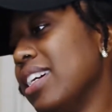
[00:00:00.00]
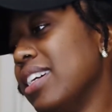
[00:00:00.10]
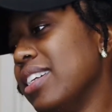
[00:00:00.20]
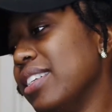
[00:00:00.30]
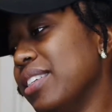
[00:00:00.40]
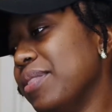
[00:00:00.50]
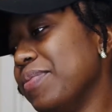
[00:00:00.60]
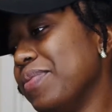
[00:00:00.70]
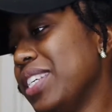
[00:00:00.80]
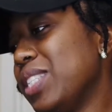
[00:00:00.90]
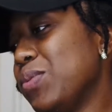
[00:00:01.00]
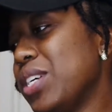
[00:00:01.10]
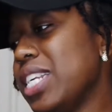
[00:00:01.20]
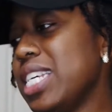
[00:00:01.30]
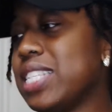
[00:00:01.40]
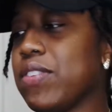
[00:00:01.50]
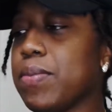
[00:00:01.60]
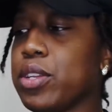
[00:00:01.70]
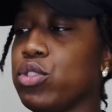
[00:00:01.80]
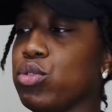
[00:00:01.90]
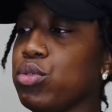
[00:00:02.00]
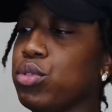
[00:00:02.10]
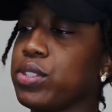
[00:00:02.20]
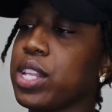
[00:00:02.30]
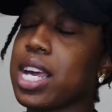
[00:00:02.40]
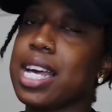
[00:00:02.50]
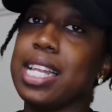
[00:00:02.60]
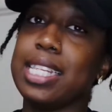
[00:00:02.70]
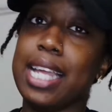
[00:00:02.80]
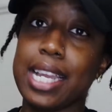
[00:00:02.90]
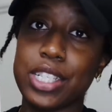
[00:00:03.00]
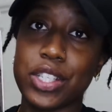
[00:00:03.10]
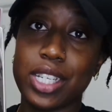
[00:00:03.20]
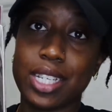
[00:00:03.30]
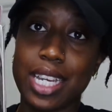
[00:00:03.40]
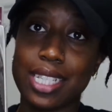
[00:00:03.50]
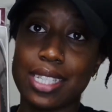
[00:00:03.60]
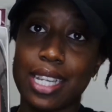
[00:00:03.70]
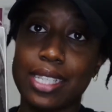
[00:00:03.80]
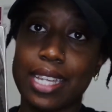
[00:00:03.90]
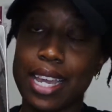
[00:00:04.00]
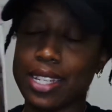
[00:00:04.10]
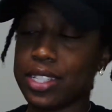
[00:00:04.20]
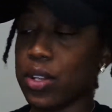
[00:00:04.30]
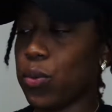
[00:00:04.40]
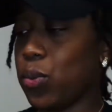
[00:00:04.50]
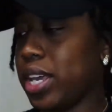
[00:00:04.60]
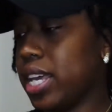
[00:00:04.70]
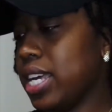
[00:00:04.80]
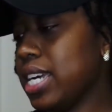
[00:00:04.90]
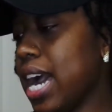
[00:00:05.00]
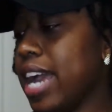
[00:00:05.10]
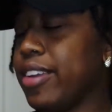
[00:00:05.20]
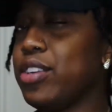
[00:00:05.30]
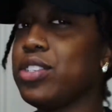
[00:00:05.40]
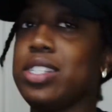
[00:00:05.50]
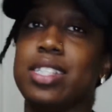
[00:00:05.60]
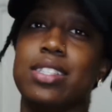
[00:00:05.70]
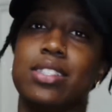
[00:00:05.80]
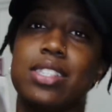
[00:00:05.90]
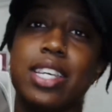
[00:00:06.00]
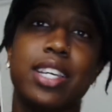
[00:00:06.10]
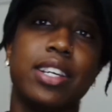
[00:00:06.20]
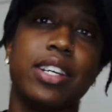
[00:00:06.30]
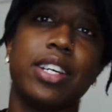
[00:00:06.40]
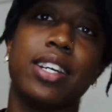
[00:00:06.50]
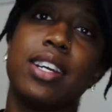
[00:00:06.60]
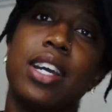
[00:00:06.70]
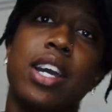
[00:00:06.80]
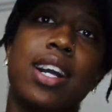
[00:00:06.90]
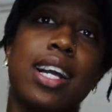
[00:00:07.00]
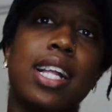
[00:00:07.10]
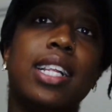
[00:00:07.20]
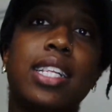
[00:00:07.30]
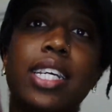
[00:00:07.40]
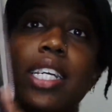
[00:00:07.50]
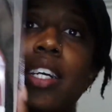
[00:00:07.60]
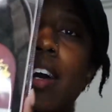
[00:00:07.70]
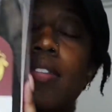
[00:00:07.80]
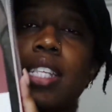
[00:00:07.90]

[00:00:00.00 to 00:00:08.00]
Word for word: Um, this one is from the Janet collection. It's a lace wig. I usually steer clear of